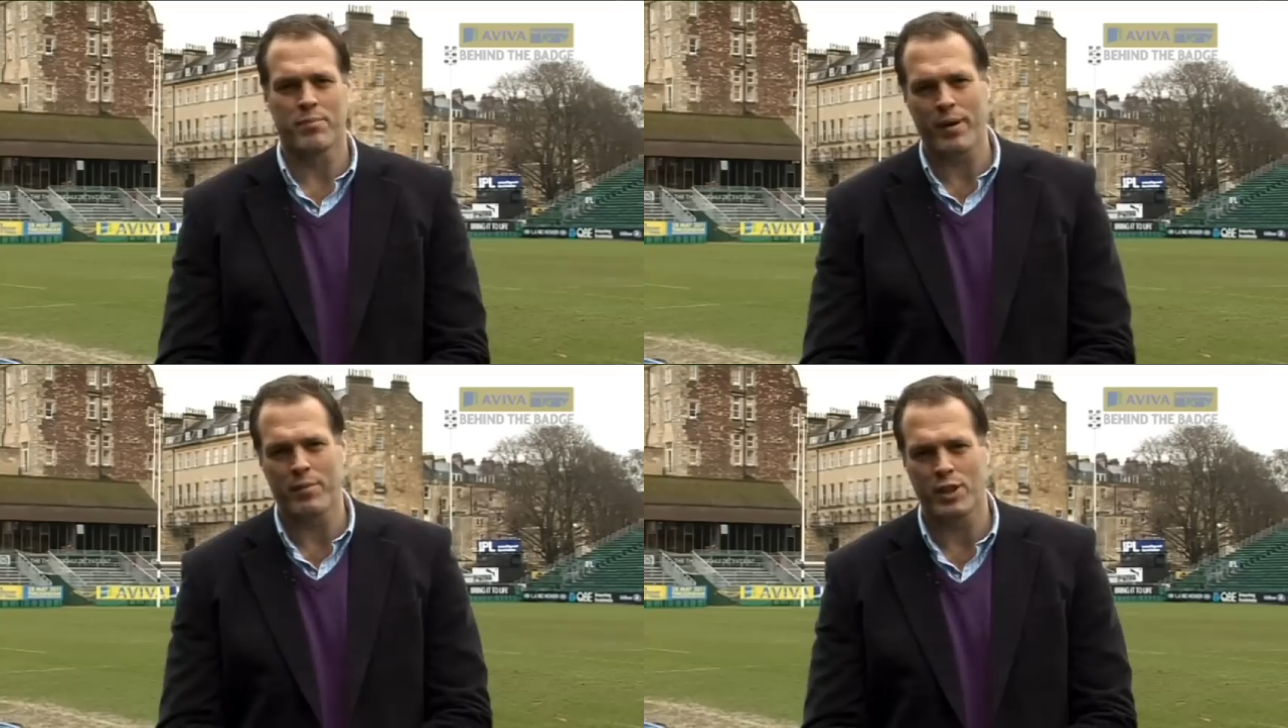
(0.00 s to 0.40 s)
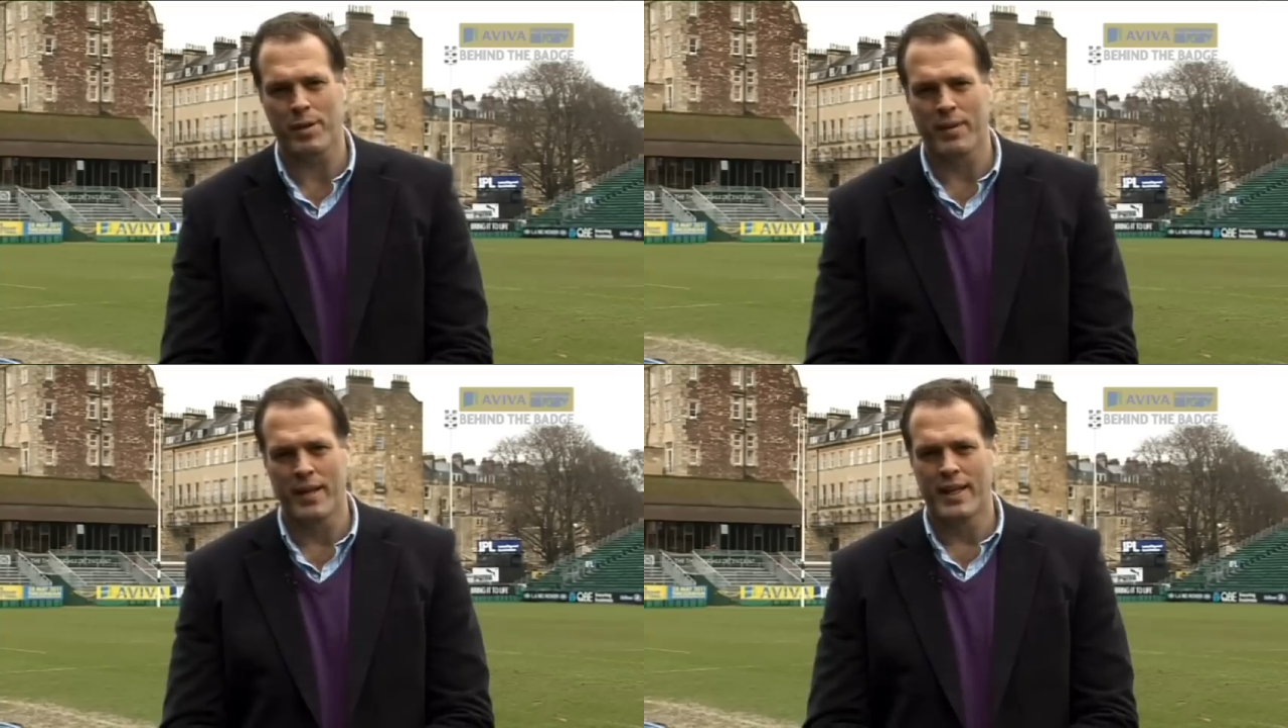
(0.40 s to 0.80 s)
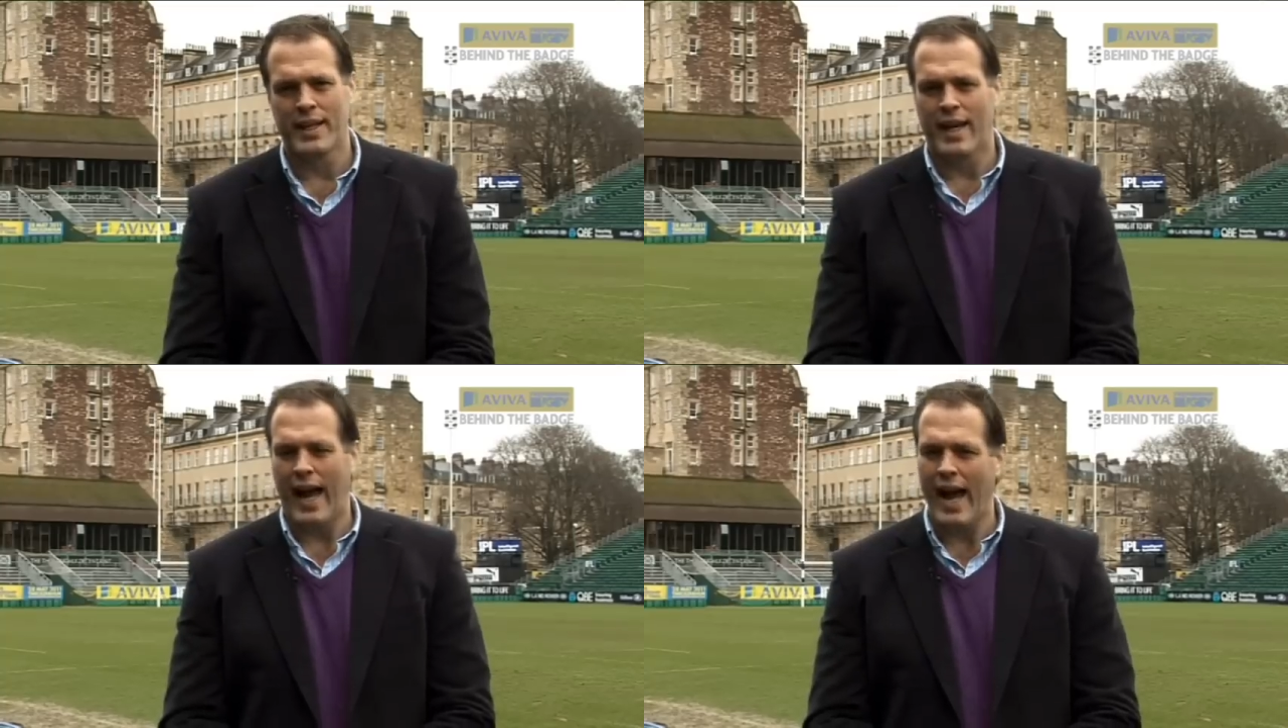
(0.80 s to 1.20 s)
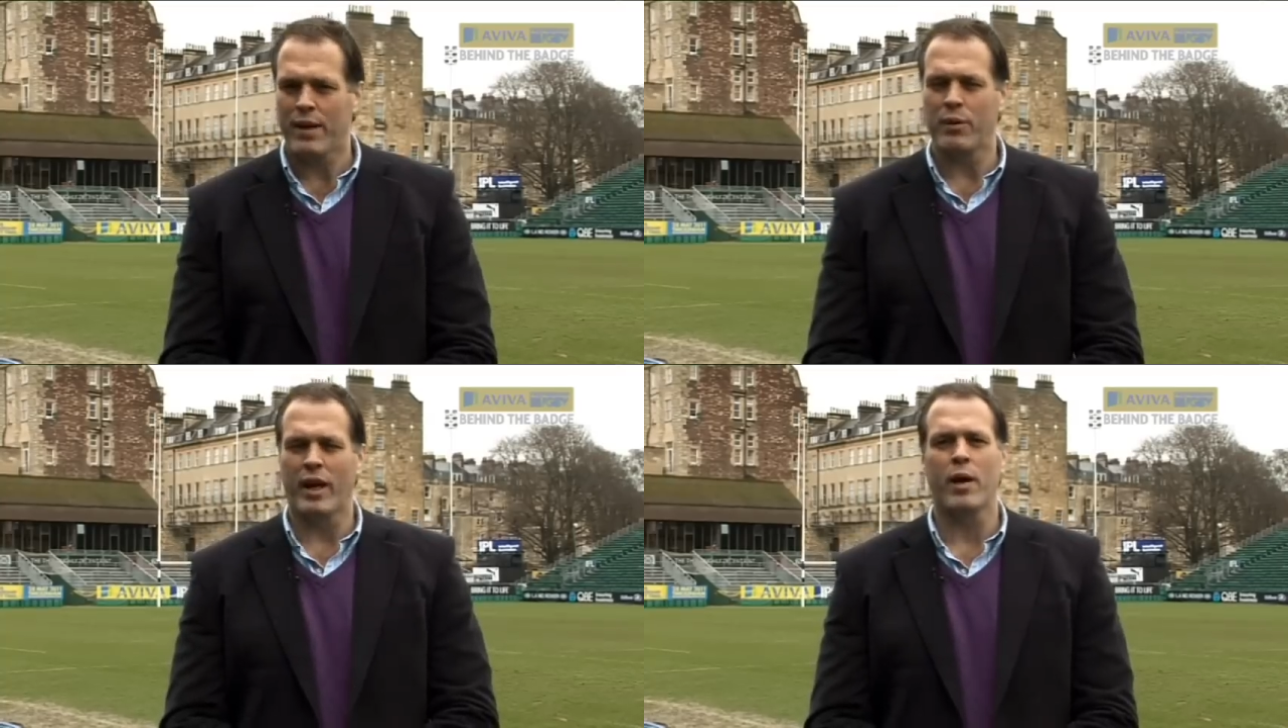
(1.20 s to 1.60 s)
Premiership.
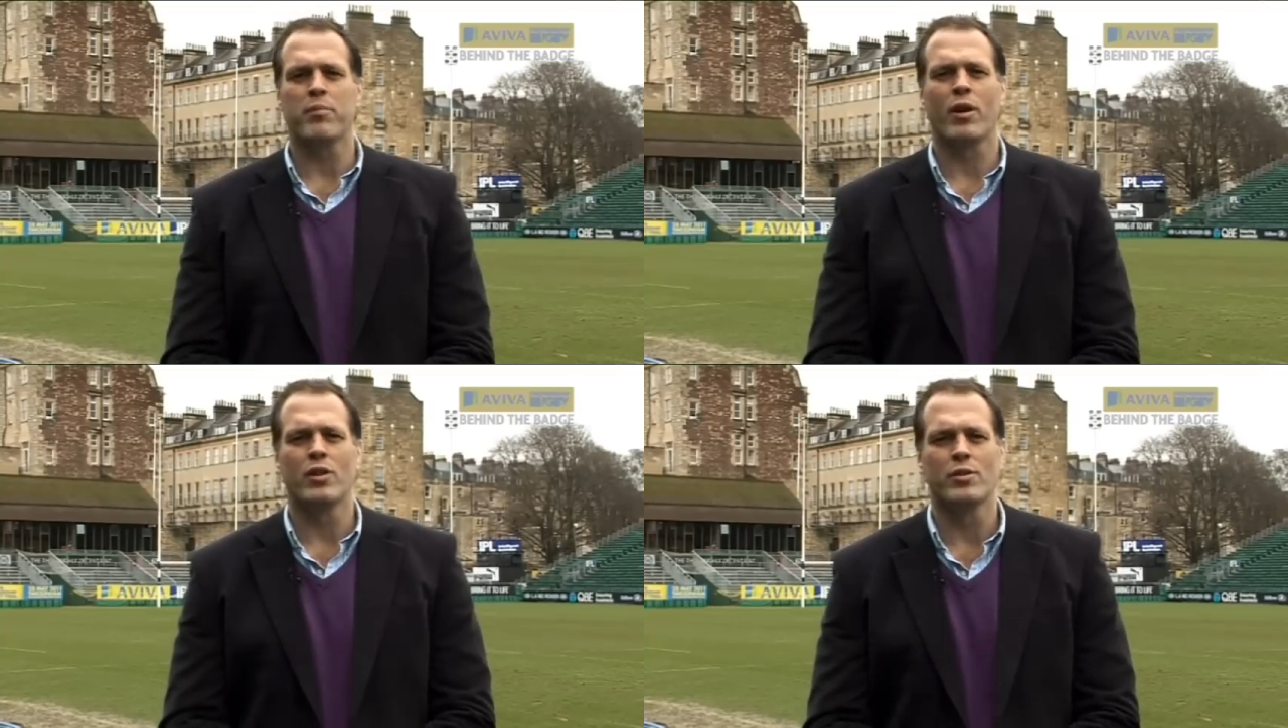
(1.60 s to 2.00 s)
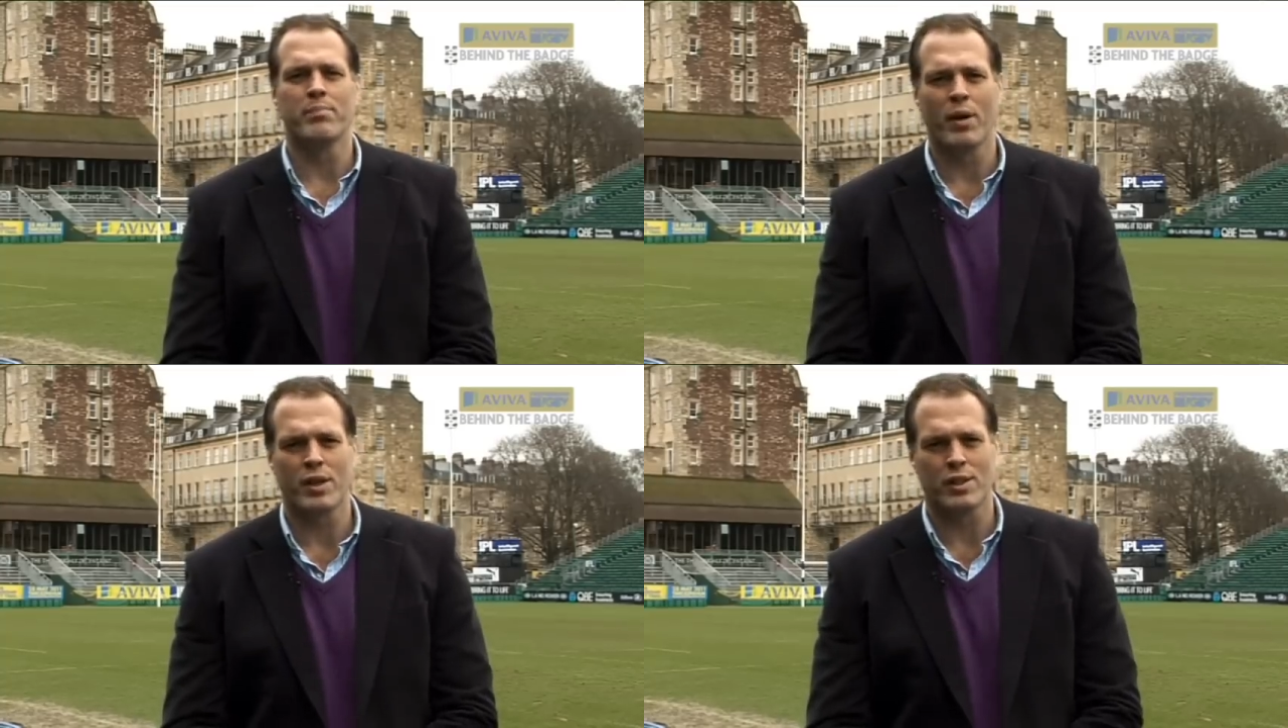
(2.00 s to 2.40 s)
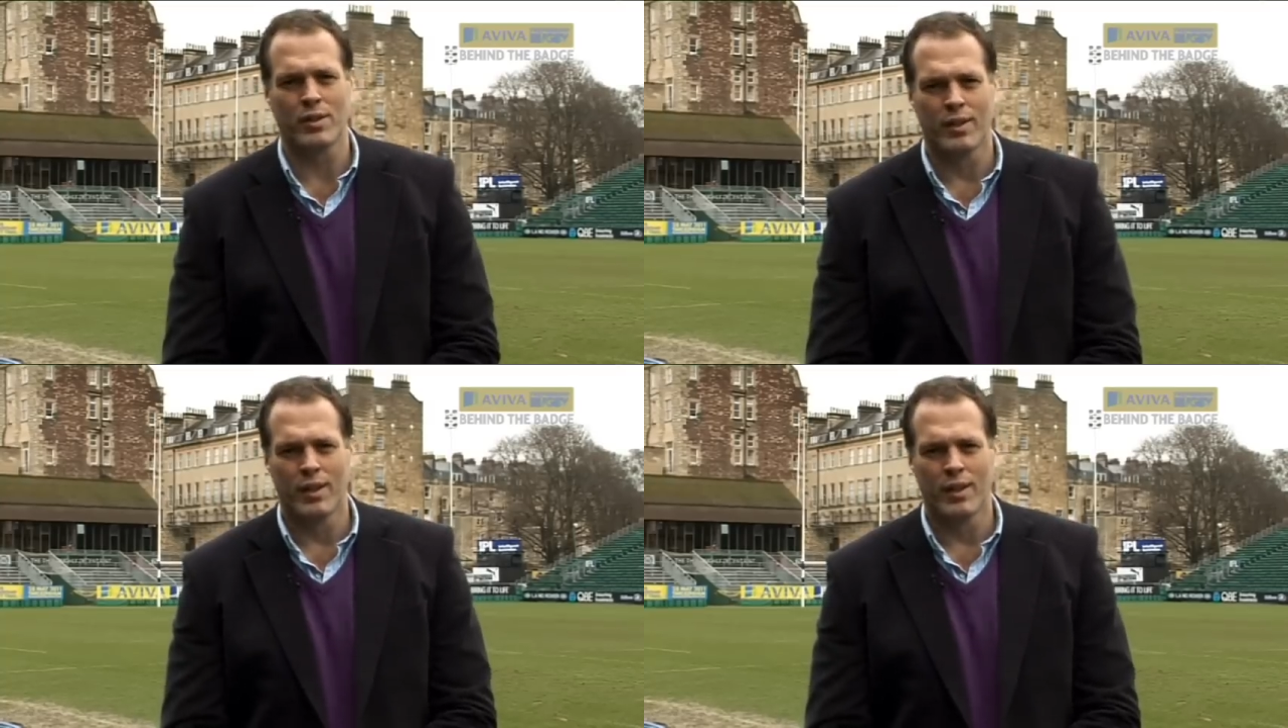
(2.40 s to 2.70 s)
And we get up close and personal